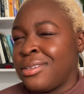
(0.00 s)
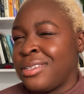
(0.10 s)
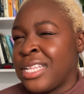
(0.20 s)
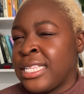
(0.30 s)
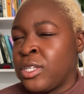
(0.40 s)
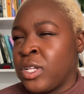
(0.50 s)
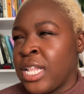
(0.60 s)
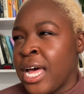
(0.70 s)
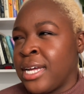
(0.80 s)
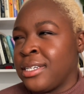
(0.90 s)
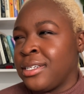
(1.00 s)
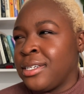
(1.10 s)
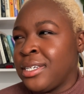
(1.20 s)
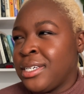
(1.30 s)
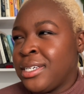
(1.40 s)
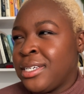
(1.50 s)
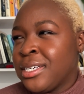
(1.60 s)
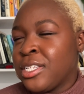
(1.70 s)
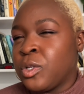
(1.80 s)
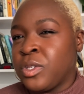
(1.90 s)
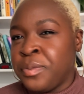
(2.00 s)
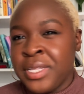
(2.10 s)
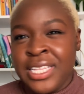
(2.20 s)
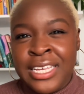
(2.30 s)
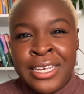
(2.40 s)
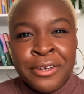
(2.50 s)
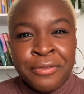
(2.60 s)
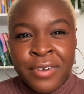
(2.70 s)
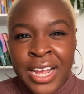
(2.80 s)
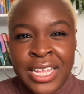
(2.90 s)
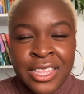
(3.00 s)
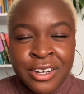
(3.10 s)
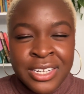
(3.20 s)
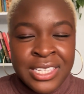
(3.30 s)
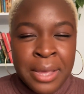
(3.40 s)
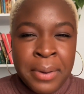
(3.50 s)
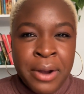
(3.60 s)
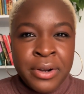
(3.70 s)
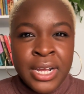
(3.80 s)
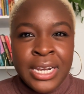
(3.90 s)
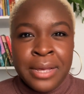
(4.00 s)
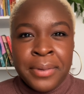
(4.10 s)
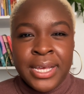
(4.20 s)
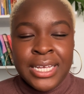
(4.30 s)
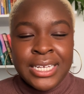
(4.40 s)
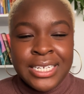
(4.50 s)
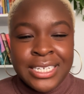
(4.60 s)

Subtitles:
a lot. Because ultimately, right, there is that power dynamic